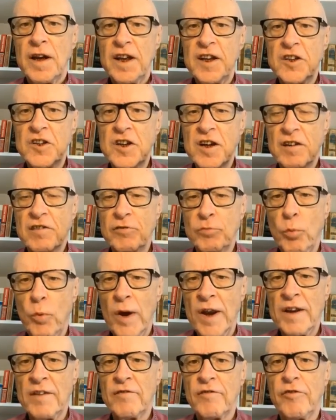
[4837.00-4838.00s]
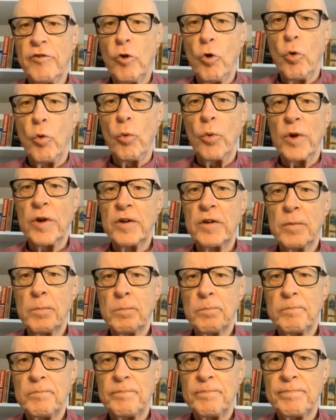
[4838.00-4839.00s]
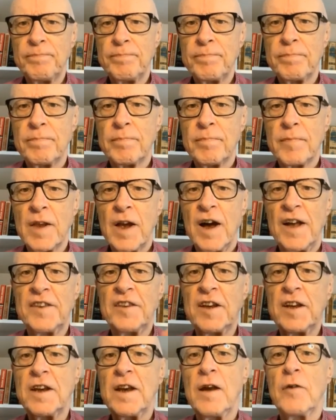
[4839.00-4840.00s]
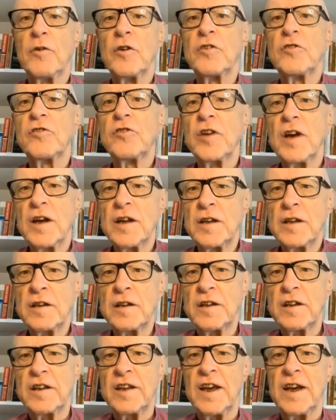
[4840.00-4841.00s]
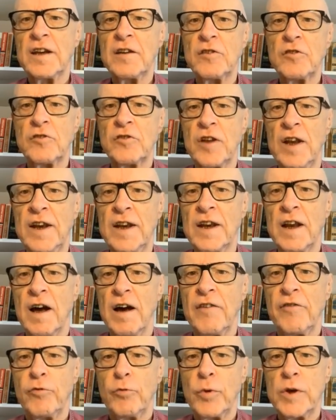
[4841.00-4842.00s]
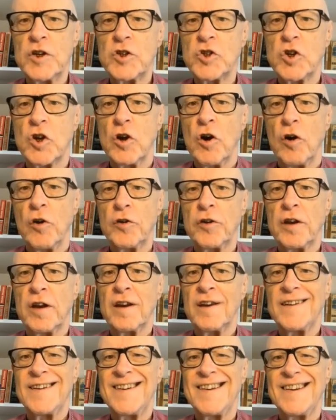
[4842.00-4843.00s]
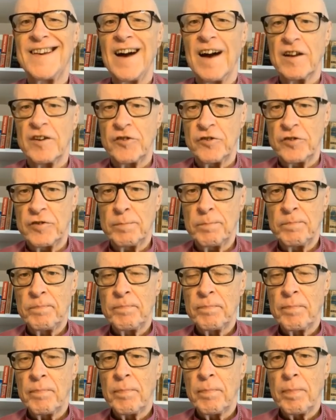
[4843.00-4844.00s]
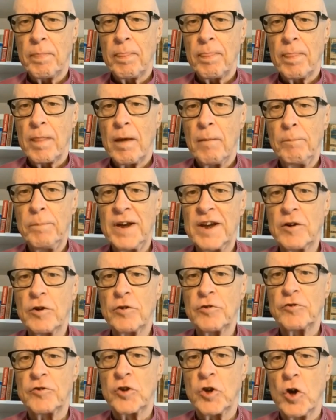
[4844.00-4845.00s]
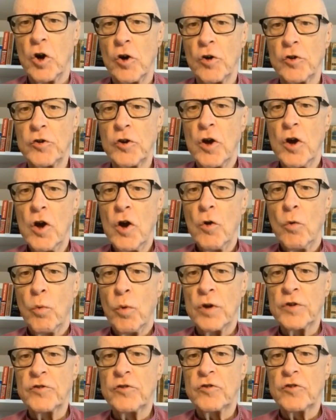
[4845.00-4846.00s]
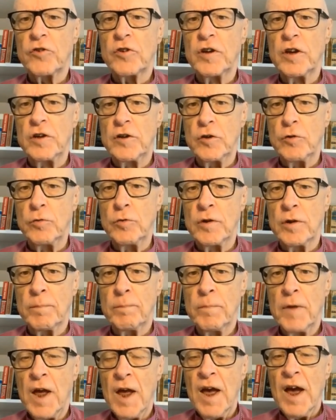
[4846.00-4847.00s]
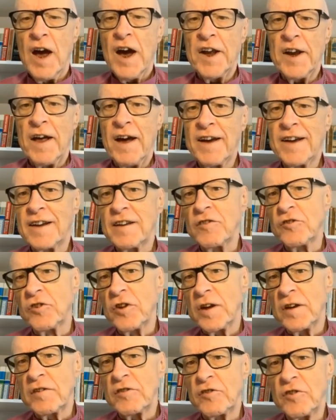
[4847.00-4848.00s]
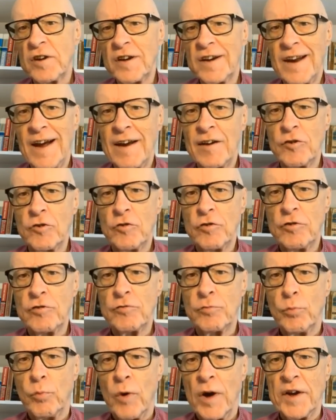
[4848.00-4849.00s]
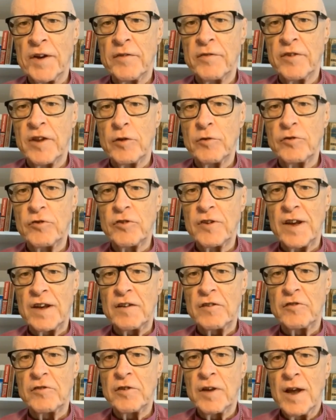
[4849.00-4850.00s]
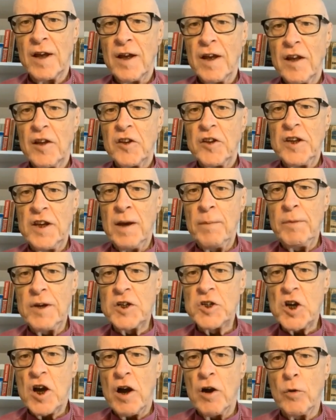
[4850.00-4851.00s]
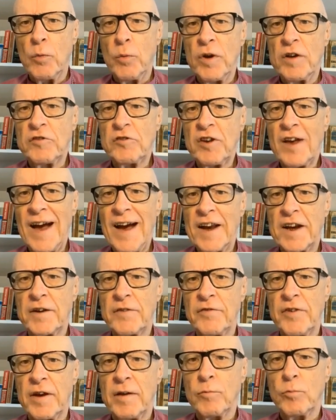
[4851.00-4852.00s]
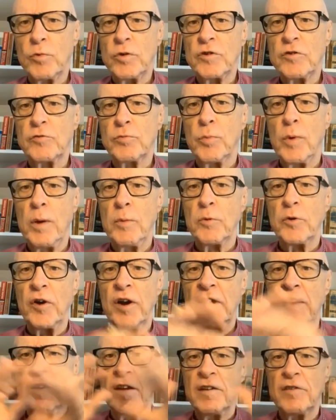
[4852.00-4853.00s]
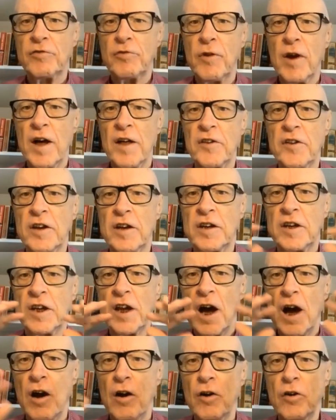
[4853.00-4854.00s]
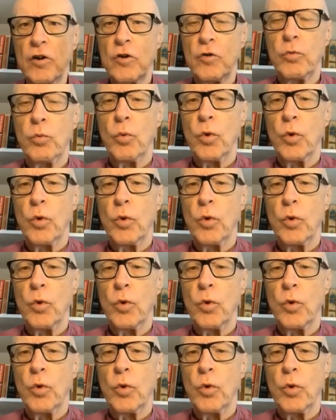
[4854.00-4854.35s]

it just went forward. I think there are certain things in life which God does because God wants to do them. And I consider St. Andrew's one of those things. The image I always had of it was we were in this rather dark